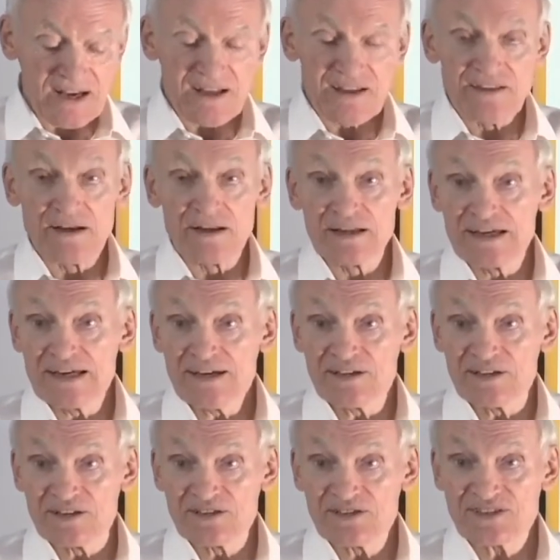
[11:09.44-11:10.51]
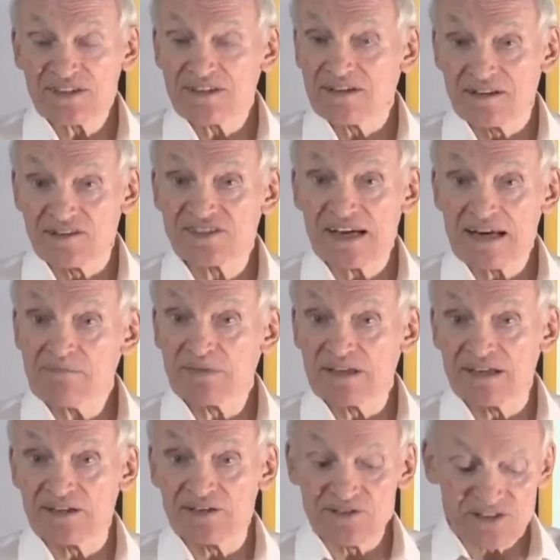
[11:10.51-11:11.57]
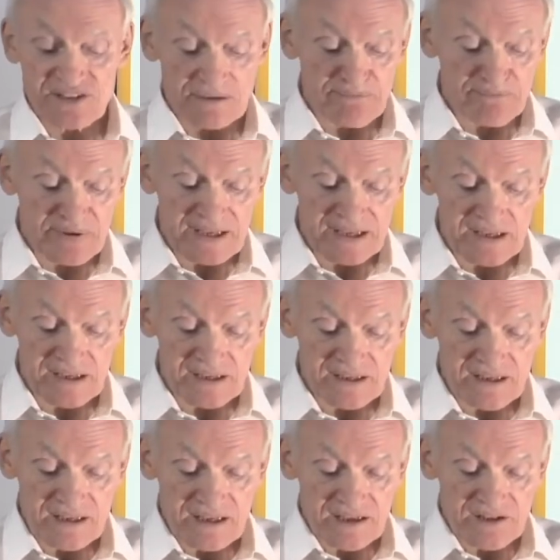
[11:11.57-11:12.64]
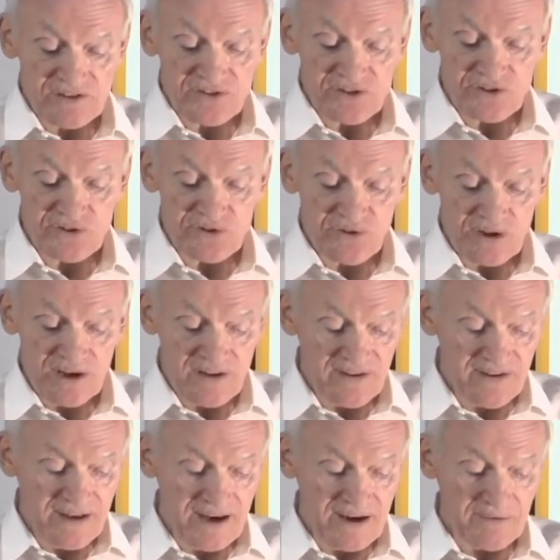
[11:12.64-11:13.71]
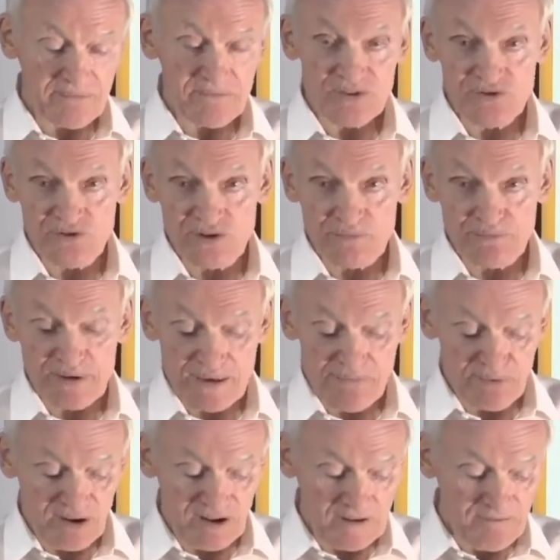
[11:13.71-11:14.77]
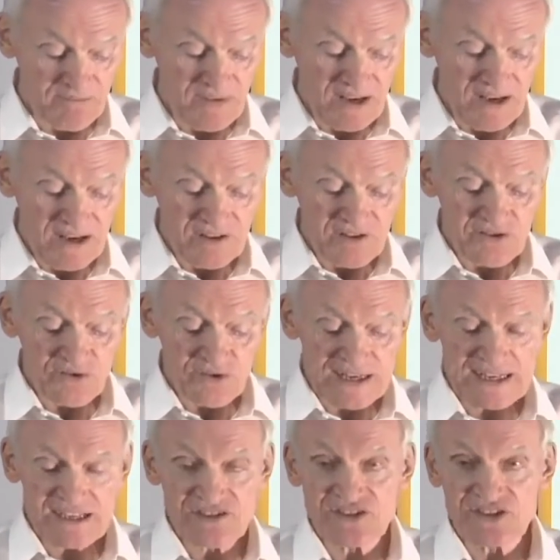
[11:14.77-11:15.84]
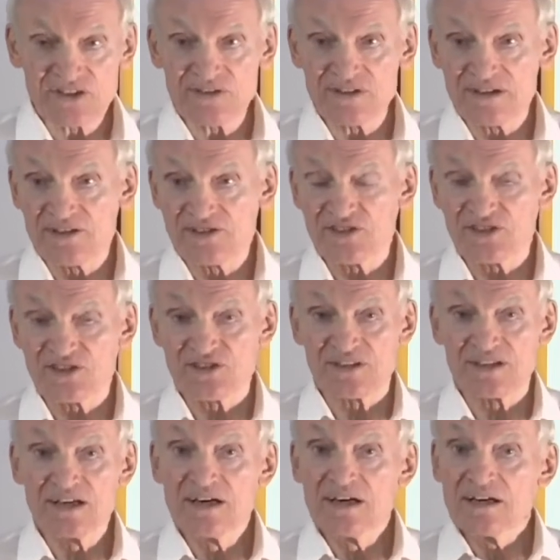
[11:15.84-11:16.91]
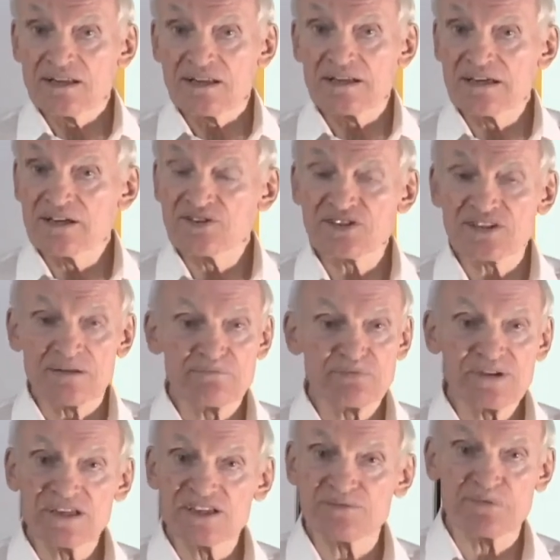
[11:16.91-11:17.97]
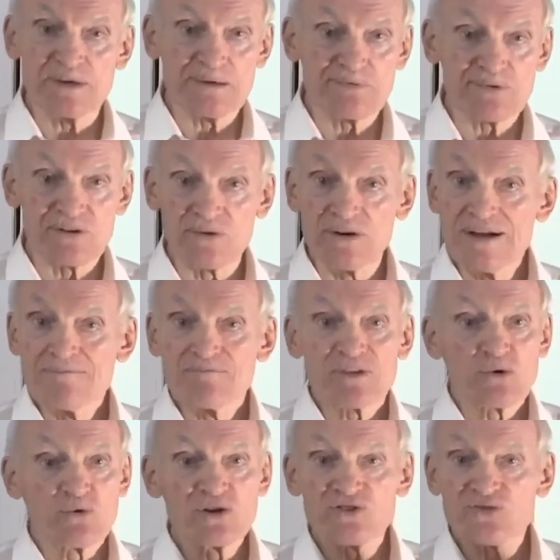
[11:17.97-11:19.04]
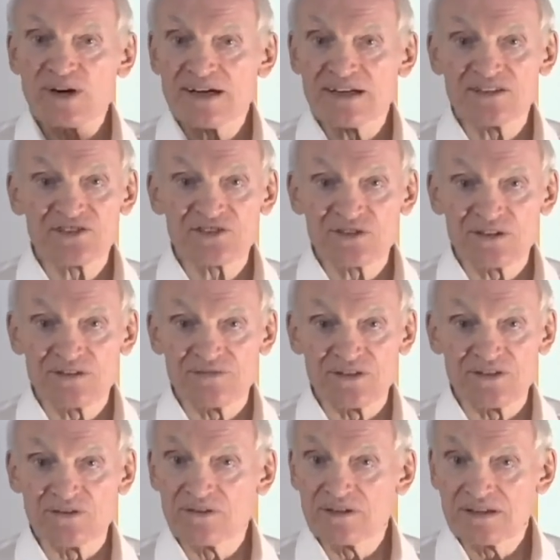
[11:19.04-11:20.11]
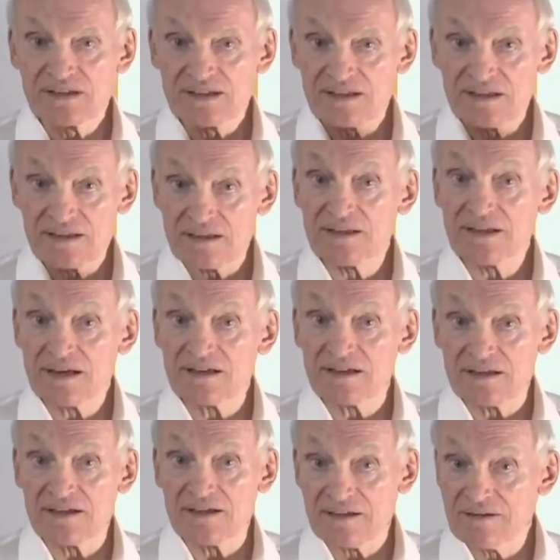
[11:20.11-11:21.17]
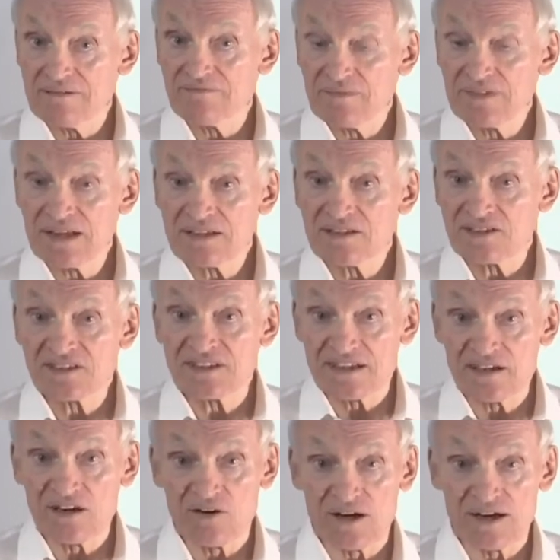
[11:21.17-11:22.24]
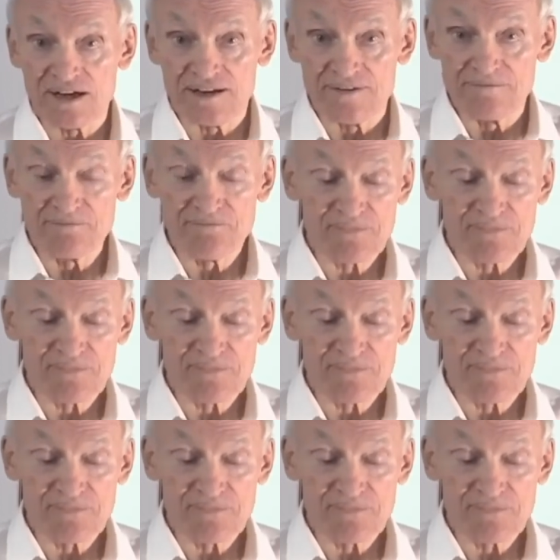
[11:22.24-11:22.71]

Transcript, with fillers: The leaders, the same leaders, appealed to them, to the people, to reconsider the decision. The leaders said, Please, people, we're trying to serve you. Let, let this thing go ahead.